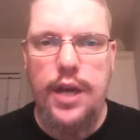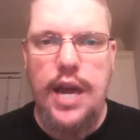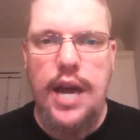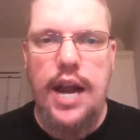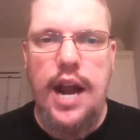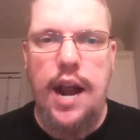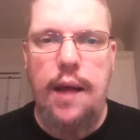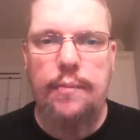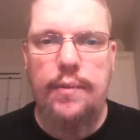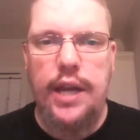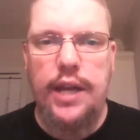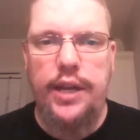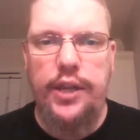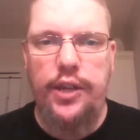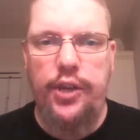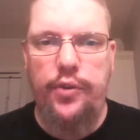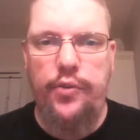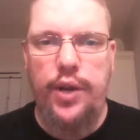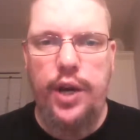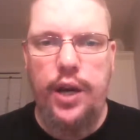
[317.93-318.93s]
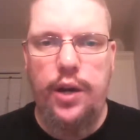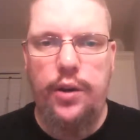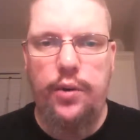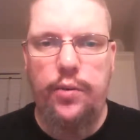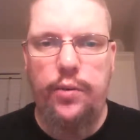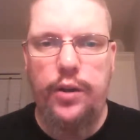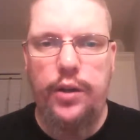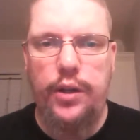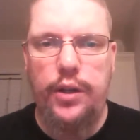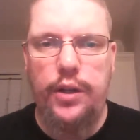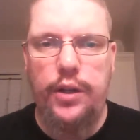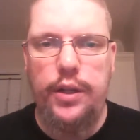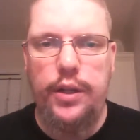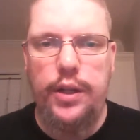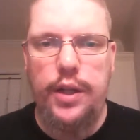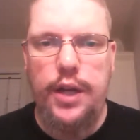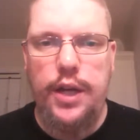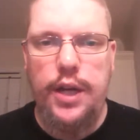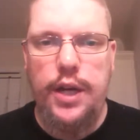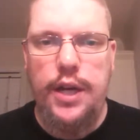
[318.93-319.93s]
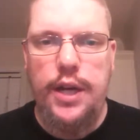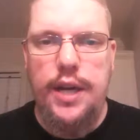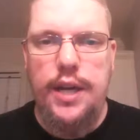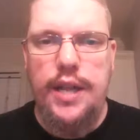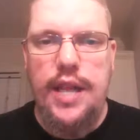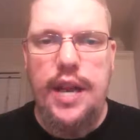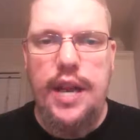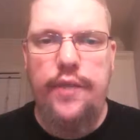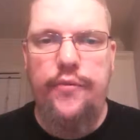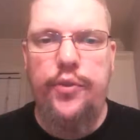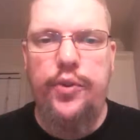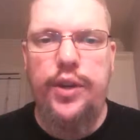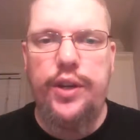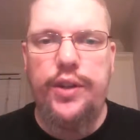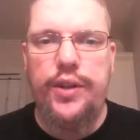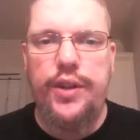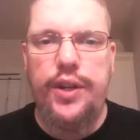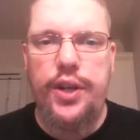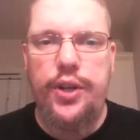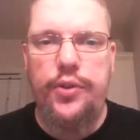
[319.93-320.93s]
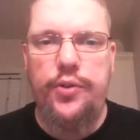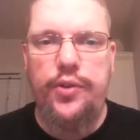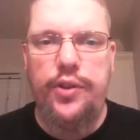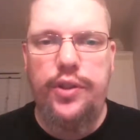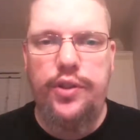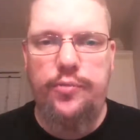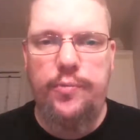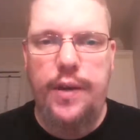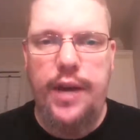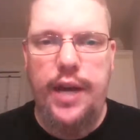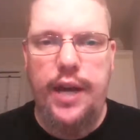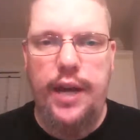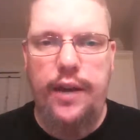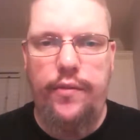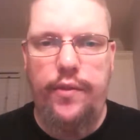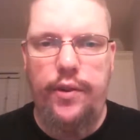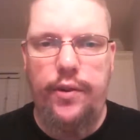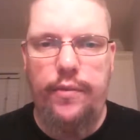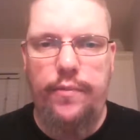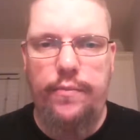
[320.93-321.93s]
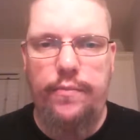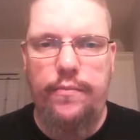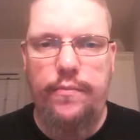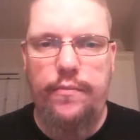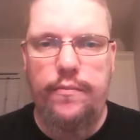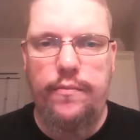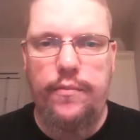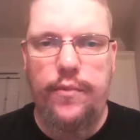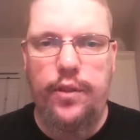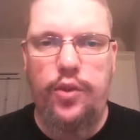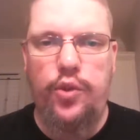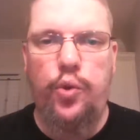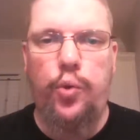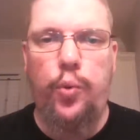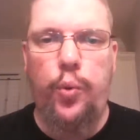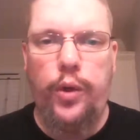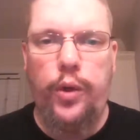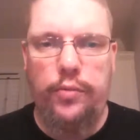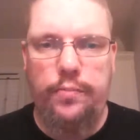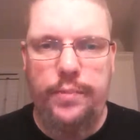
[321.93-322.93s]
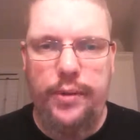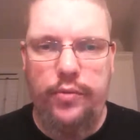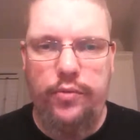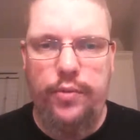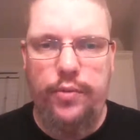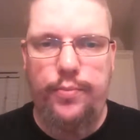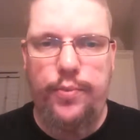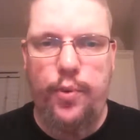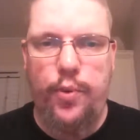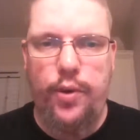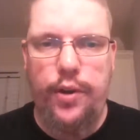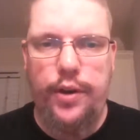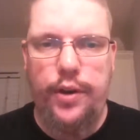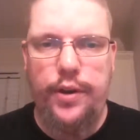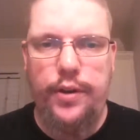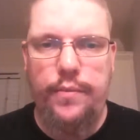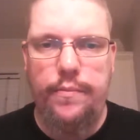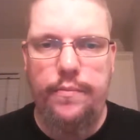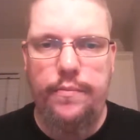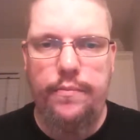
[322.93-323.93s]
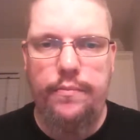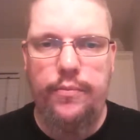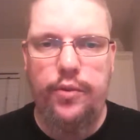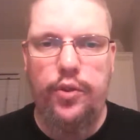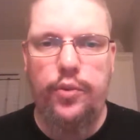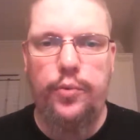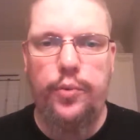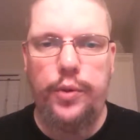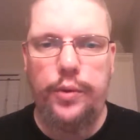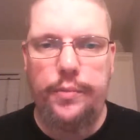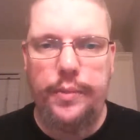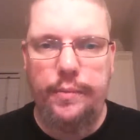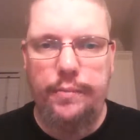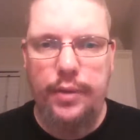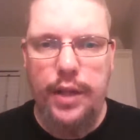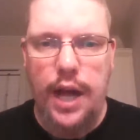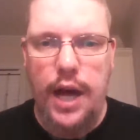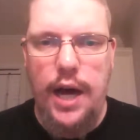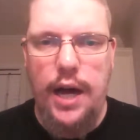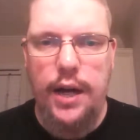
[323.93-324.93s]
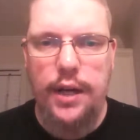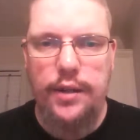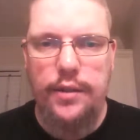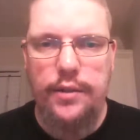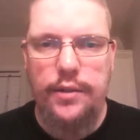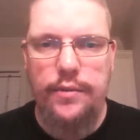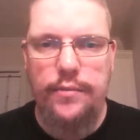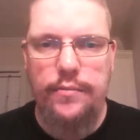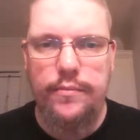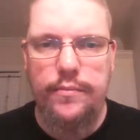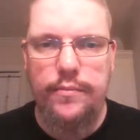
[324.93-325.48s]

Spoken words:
And I'm letting you know that if you continue this behavior, you will be reported, you will be blocked,